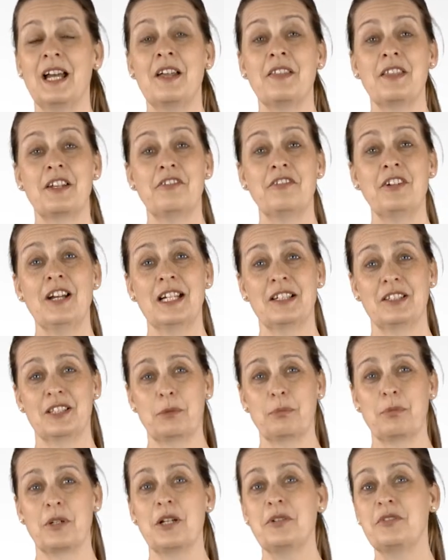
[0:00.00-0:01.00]
The fact
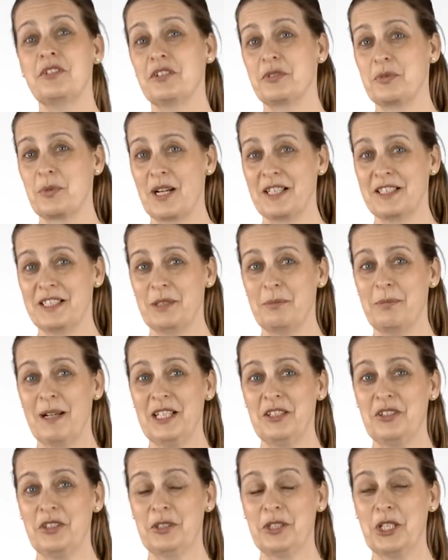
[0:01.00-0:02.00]
that process writing
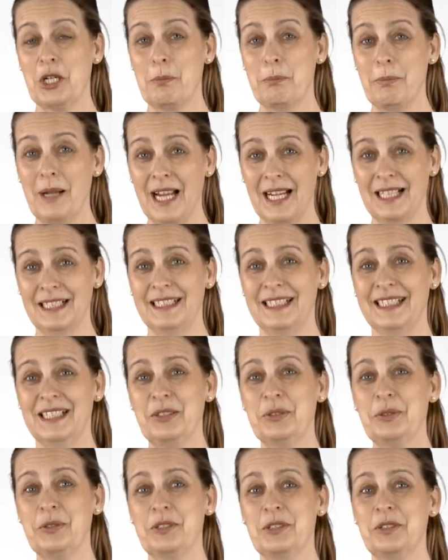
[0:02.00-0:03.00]
makes you go back
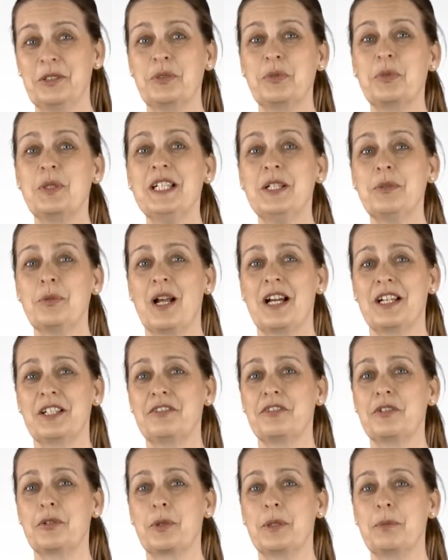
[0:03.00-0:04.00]
in order to rewrite
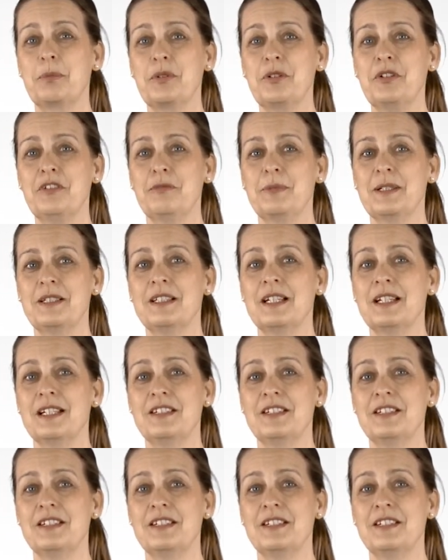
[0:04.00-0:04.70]
for improvement